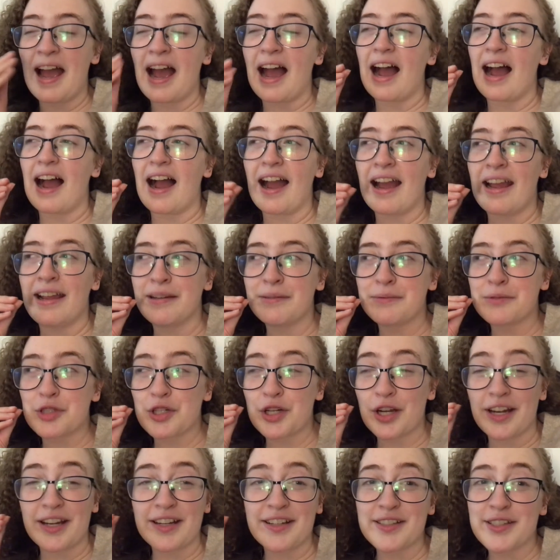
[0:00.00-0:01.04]
I am
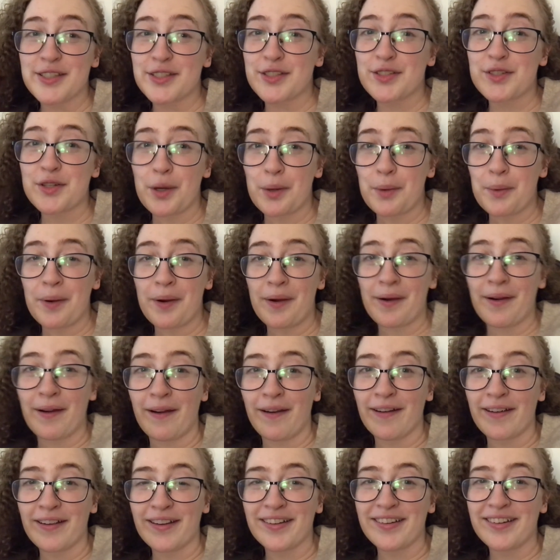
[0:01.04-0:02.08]
trying so
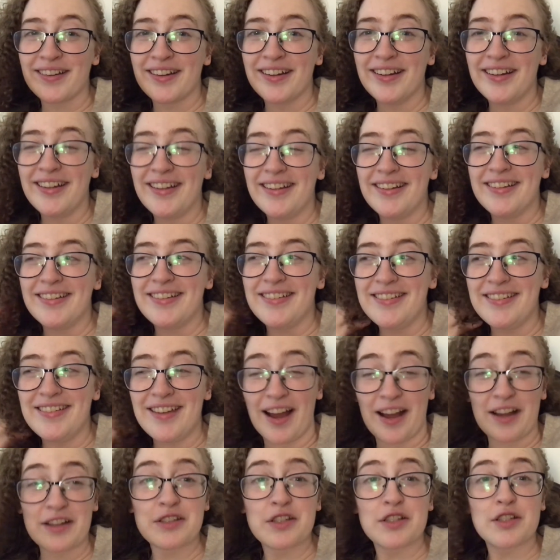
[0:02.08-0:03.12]
hard
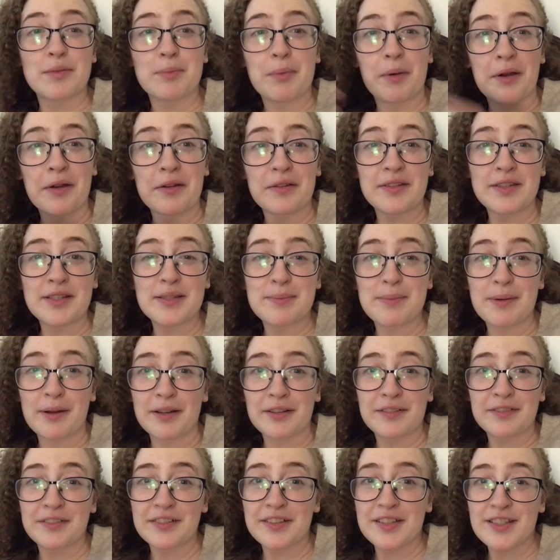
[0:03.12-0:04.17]
not to spoil this book
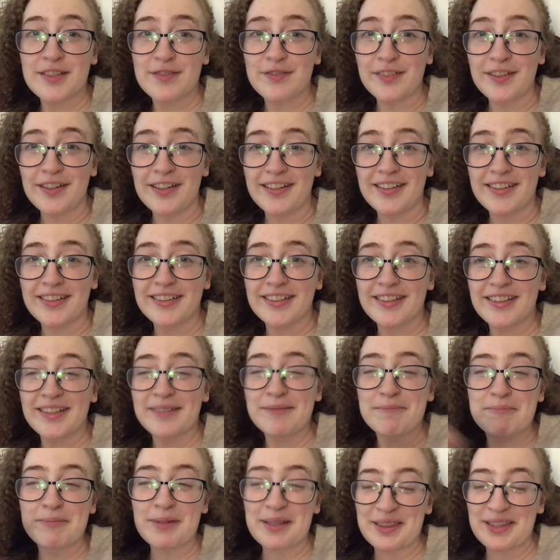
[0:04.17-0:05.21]
for this vlog,
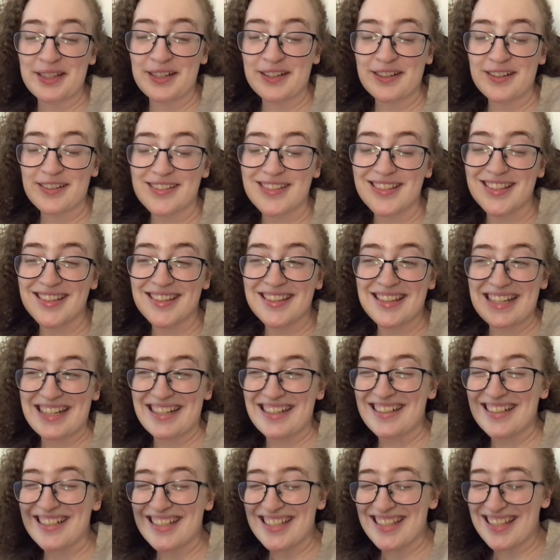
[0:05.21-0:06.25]
but there's
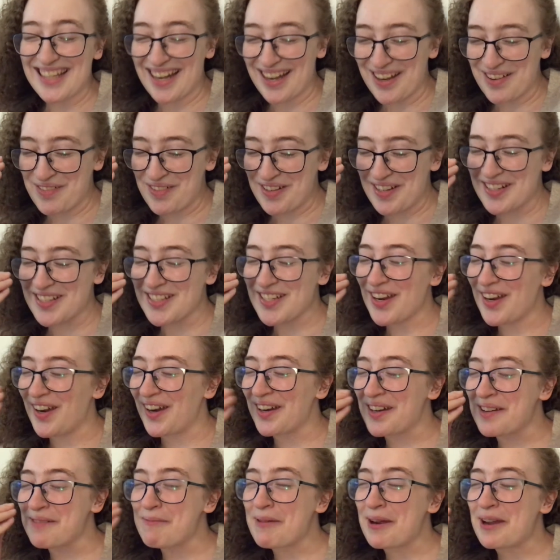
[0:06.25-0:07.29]
things that I want to
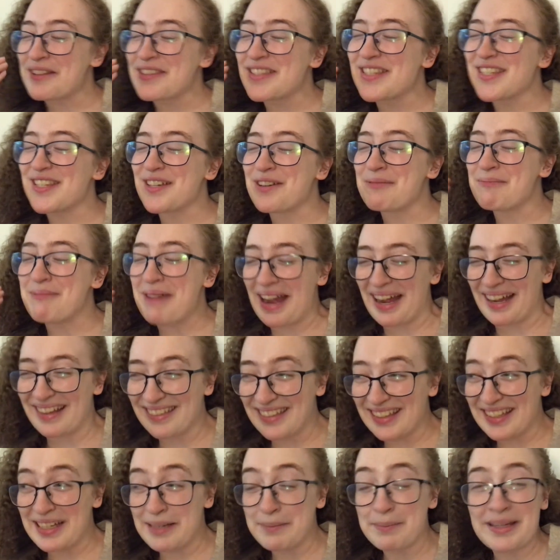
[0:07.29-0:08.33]
talk about so
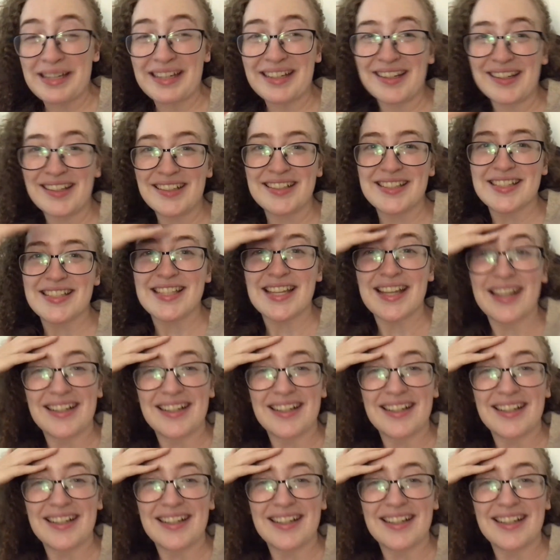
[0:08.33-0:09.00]
badly because